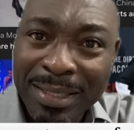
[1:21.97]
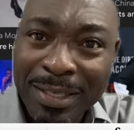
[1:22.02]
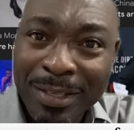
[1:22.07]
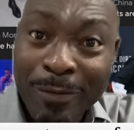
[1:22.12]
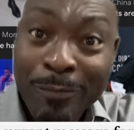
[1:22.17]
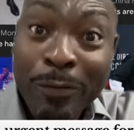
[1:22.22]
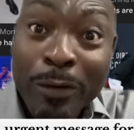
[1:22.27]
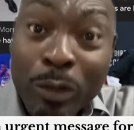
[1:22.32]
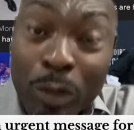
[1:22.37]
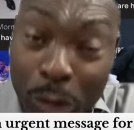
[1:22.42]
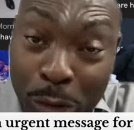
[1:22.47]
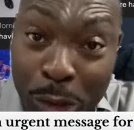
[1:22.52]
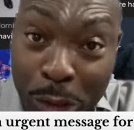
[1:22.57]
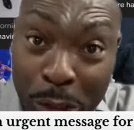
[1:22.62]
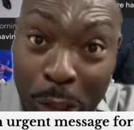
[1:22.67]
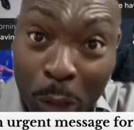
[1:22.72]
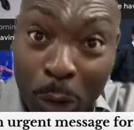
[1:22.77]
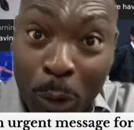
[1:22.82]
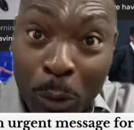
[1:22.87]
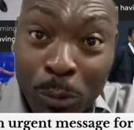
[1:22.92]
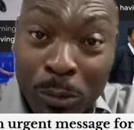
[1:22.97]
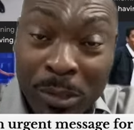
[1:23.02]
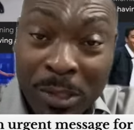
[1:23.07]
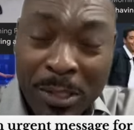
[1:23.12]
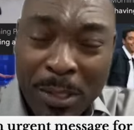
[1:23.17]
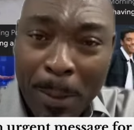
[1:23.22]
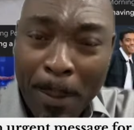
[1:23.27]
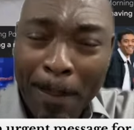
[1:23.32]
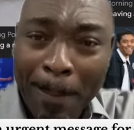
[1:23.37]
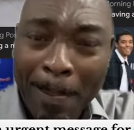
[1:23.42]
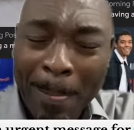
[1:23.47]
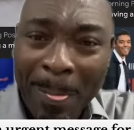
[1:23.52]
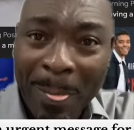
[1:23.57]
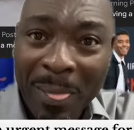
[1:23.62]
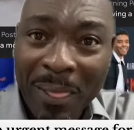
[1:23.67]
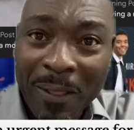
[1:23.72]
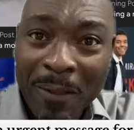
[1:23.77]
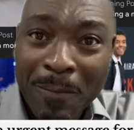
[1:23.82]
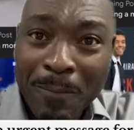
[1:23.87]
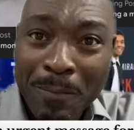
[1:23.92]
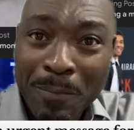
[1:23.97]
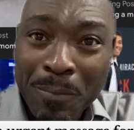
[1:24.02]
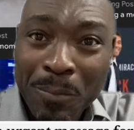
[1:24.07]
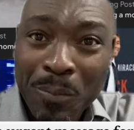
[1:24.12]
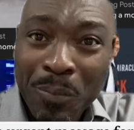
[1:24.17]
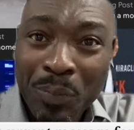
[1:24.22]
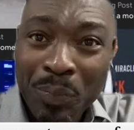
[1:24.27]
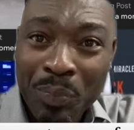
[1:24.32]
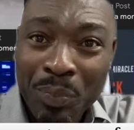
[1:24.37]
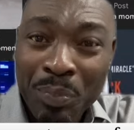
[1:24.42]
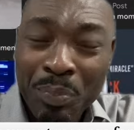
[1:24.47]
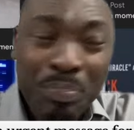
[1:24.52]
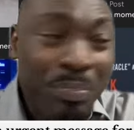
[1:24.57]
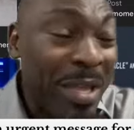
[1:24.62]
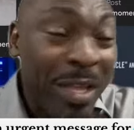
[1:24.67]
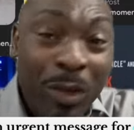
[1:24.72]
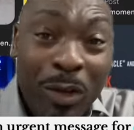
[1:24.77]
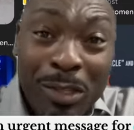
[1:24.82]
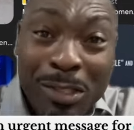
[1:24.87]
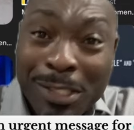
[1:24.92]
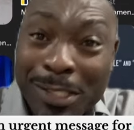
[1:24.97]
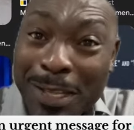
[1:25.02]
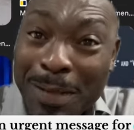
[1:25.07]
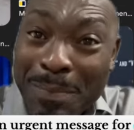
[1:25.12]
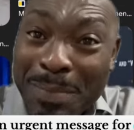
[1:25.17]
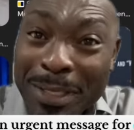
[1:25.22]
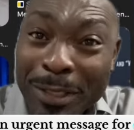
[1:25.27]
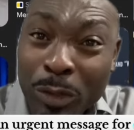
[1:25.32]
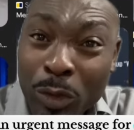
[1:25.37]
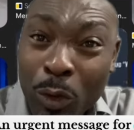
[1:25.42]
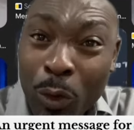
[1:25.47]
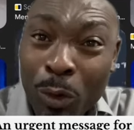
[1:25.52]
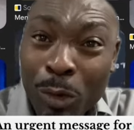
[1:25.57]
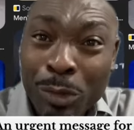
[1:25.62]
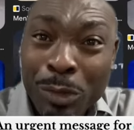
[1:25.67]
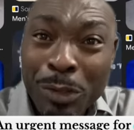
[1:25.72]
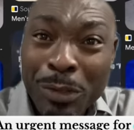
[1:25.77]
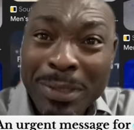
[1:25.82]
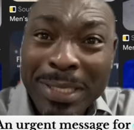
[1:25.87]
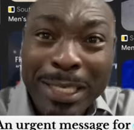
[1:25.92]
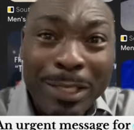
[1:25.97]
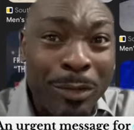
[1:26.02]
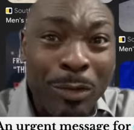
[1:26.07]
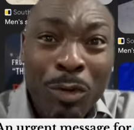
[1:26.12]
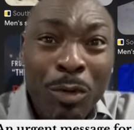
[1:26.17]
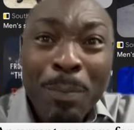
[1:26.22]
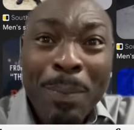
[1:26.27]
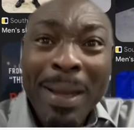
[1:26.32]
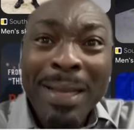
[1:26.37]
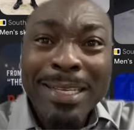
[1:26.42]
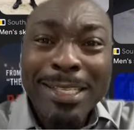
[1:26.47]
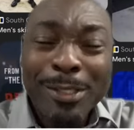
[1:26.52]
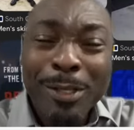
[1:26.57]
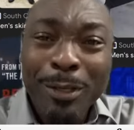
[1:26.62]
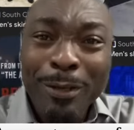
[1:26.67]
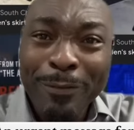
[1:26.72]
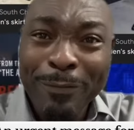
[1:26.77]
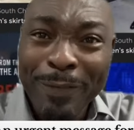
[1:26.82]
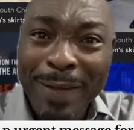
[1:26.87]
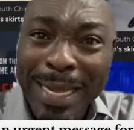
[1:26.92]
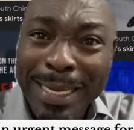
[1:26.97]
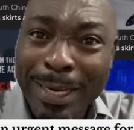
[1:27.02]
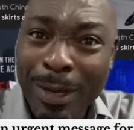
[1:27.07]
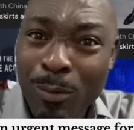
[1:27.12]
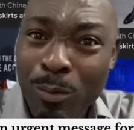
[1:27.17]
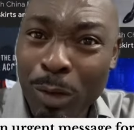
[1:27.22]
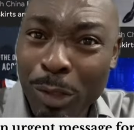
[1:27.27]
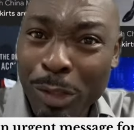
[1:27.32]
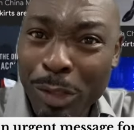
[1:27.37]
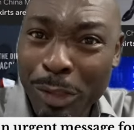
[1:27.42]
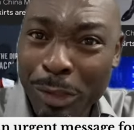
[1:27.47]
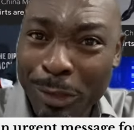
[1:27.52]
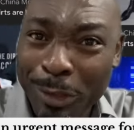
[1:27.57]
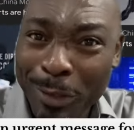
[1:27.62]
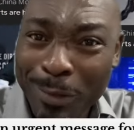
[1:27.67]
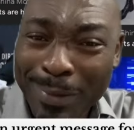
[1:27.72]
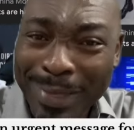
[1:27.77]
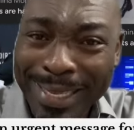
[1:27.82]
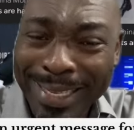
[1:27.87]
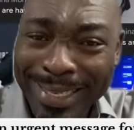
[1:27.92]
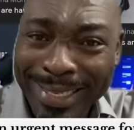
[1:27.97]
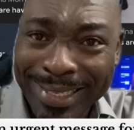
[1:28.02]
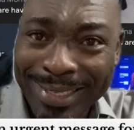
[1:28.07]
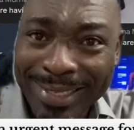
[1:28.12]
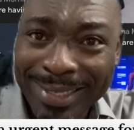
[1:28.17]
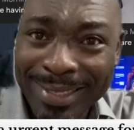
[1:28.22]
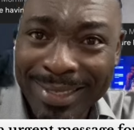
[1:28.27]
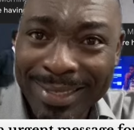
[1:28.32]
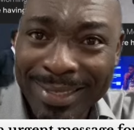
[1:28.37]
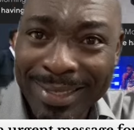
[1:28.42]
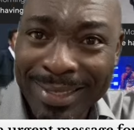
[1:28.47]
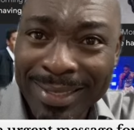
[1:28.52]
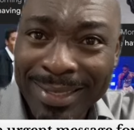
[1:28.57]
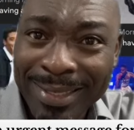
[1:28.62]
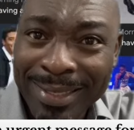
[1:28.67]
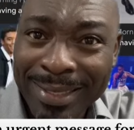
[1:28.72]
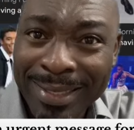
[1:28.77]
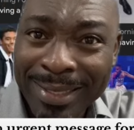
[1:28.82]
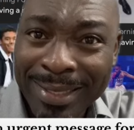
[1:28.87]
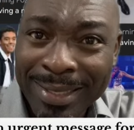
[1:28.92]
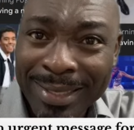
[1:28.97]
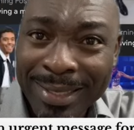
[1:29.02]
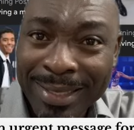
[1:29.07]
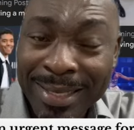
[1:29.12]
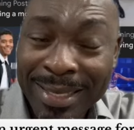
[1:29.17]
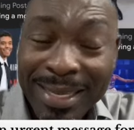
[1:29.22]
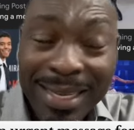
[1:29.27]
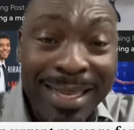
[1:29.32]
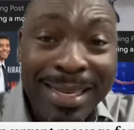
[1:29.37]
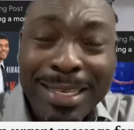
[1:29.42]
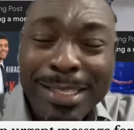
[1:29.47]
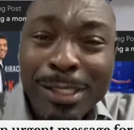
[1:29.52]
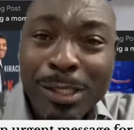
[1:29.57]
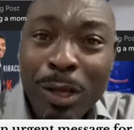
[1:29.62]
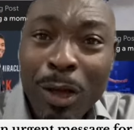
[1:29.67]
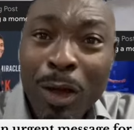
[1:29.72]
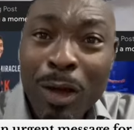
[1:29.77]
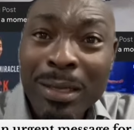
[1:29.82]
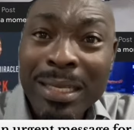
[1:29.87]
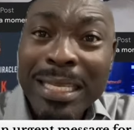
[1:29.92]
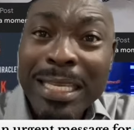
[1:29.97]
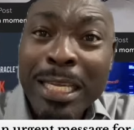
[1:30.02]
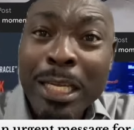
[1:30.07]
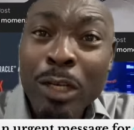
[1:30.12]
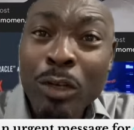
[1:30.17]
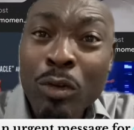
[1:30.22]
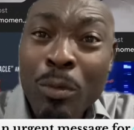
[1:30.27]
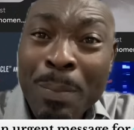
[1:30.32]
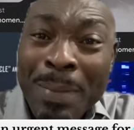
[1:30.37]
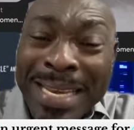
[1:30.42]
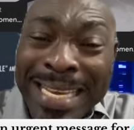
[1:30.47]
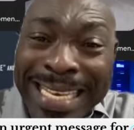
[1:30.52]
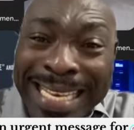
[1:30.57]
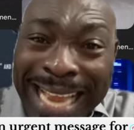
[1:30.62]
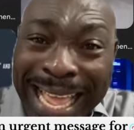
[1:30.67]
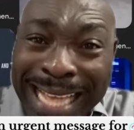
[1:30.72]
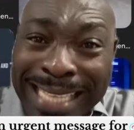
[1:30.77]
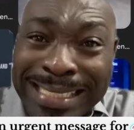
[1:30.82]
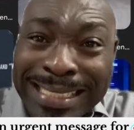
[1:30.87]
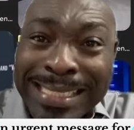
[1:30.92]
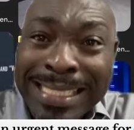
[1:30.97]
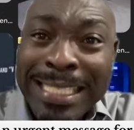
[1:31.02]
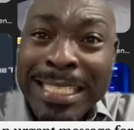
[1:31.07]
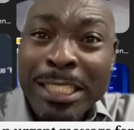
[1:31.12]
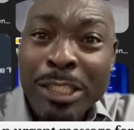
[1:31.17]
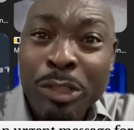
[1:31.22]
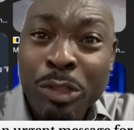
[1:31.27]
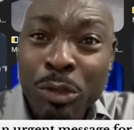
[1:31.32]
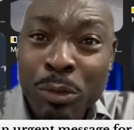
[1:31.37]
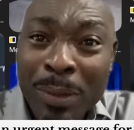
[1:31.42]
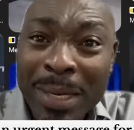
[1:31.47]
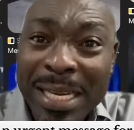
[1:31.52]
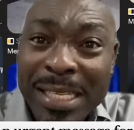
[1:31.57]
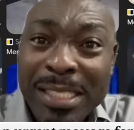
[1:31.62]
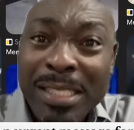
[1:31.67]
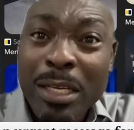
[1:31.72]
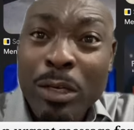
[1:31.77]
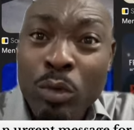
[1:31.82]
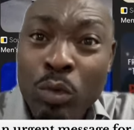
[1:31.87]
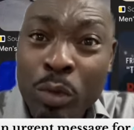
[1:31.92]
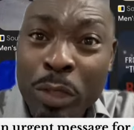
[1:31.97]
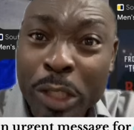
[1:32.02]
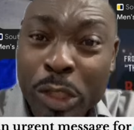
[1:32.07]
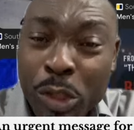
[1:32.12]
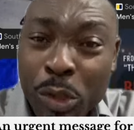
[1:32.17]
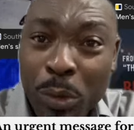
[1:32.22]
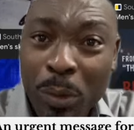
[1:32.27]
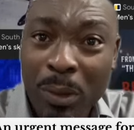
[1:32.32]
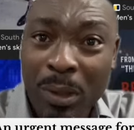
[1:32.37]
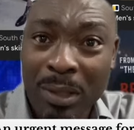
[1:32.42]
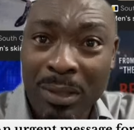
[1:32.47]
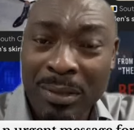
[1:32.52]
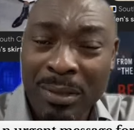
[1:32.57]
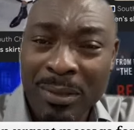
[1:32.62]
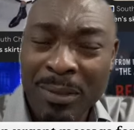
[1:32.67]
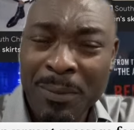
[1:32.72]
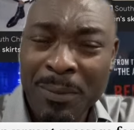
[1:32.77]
for your shows? Because something told you that nobody's going to find out what you're doing. It is called Illuminati dress ritual.